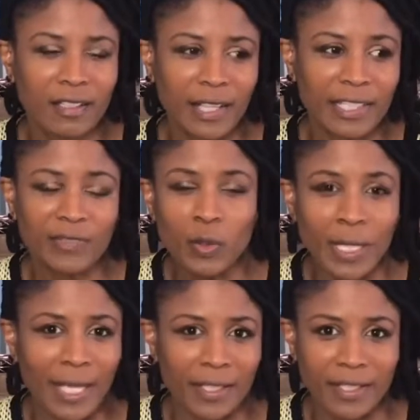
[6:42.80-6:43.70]
like if you
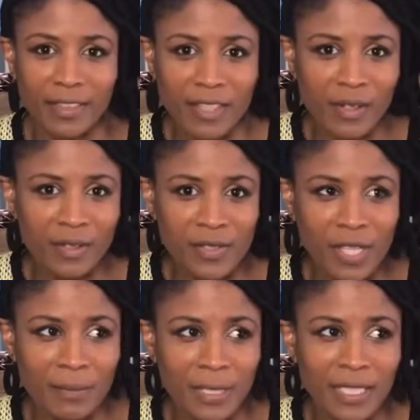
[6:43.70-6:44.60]
can't get there or
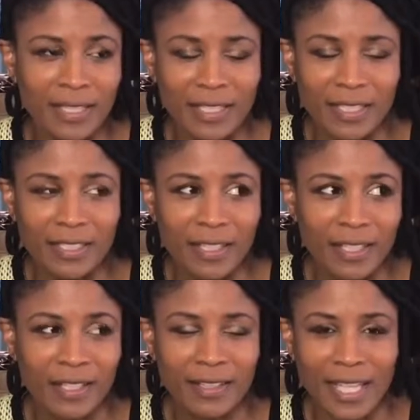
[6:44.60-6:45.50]
something, then
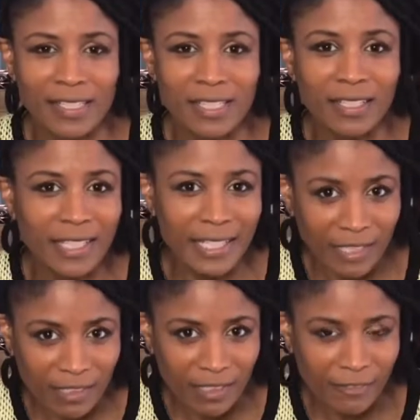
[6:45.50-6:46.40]
that's going to
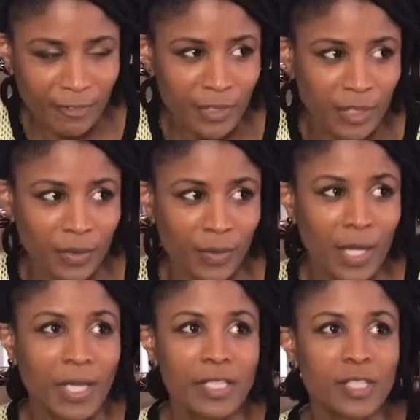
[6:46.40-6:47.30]
kill it for you.
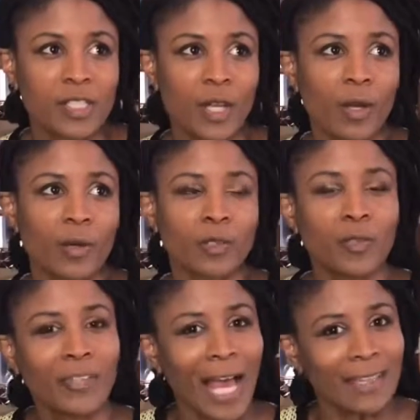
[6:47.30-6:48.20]
So
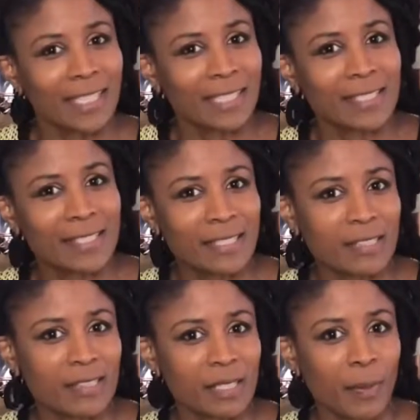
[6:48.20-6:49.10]
you've got the
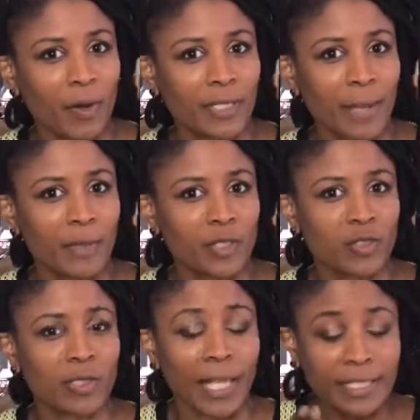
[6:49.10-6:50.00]
consistency part down
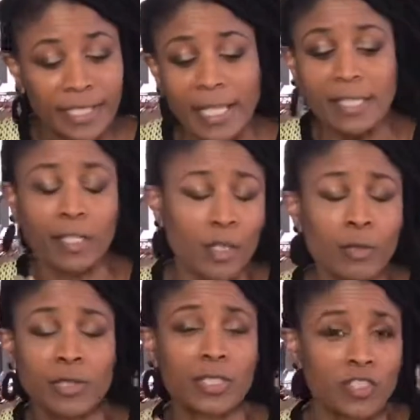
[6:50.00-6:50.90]
because you're like, "Yes, I
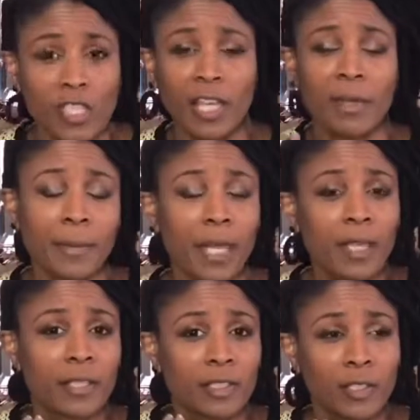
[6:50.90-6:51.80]
go to the gym,
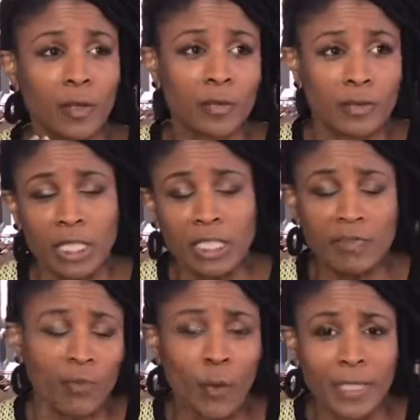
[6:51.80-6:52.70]
you know,
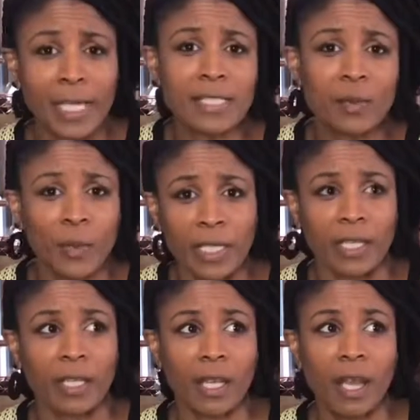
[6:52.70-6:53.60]
these 4 days a
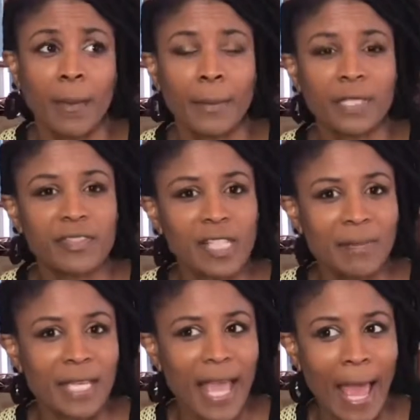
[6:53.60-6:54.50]
week." But if
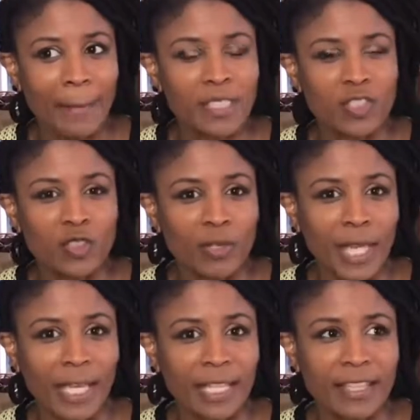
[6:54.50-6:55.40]
something happens and you
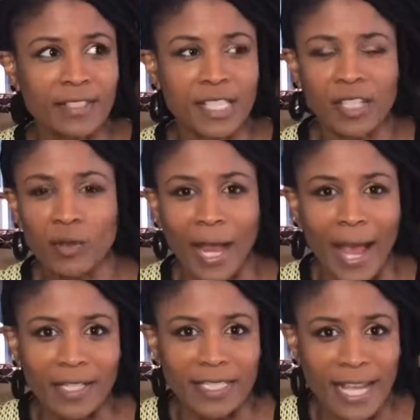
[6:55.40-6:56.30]
can't get there, say you're
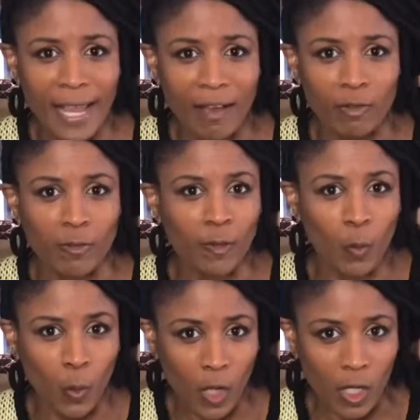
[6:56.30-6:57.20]
out of town for
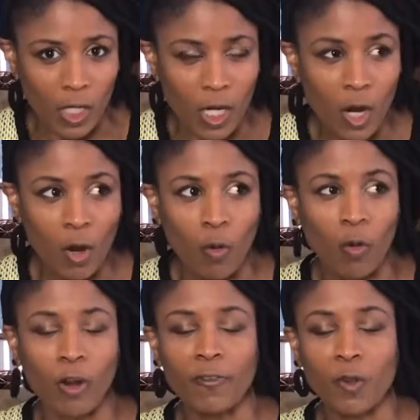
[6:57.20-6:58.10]
work
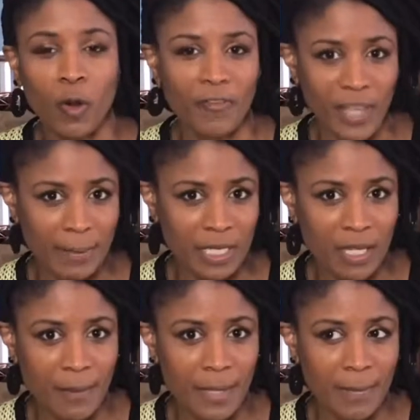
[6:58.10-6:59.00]
or for family
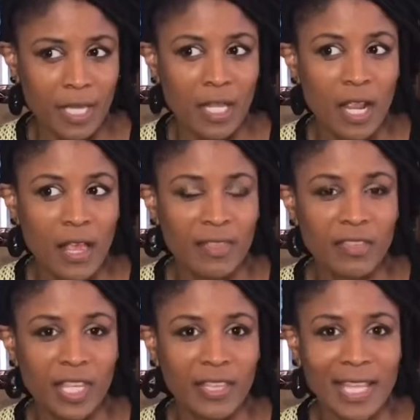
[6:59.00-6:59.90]
commitment,
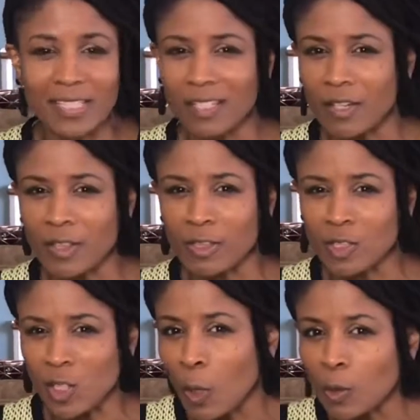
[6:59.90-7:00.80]
then that's gonna
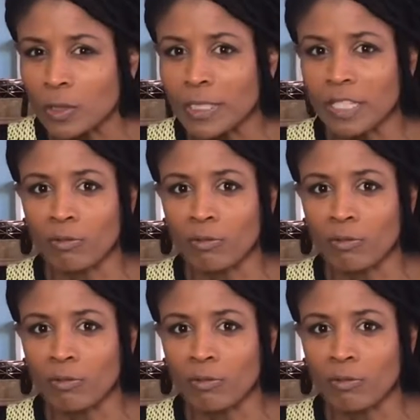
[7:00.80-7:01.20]
totally